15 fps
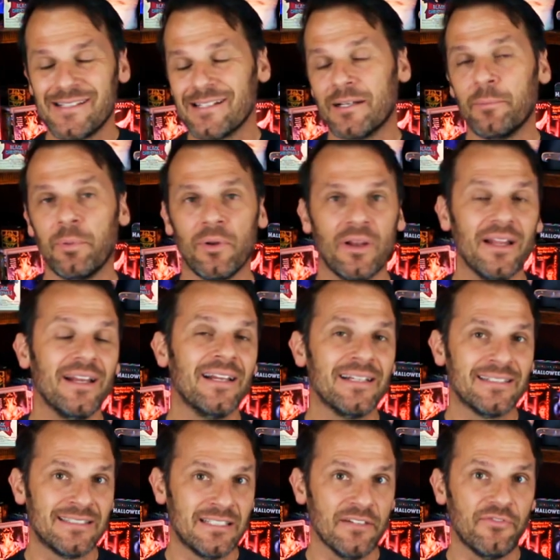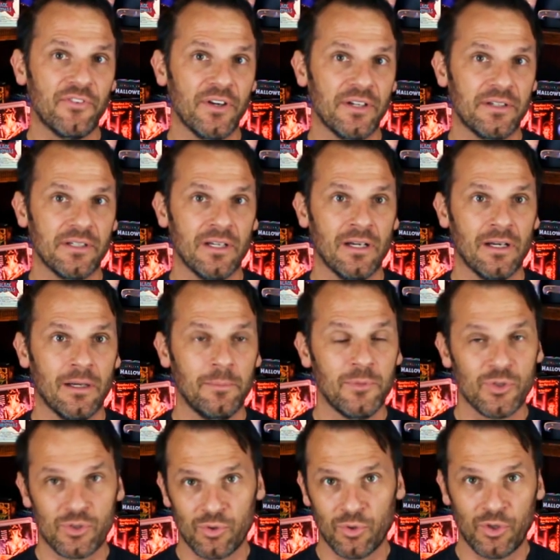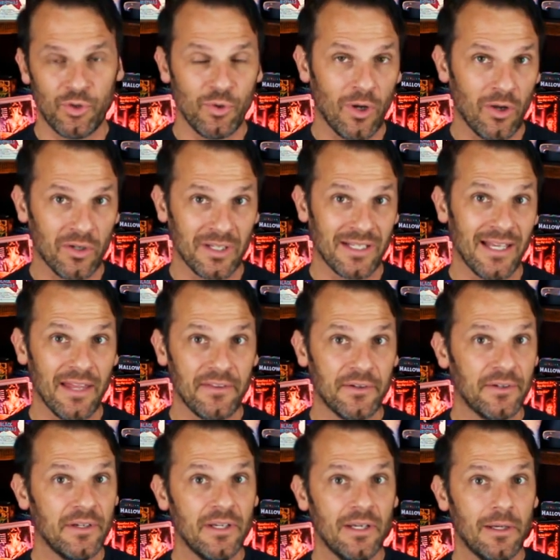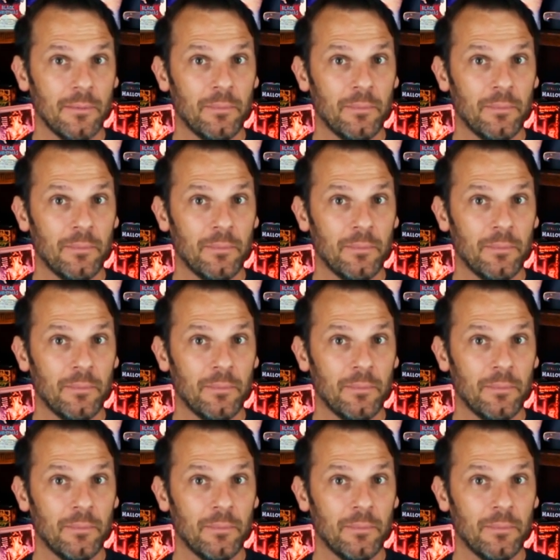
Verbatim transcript: that's a completely different uh, musical cue altogether.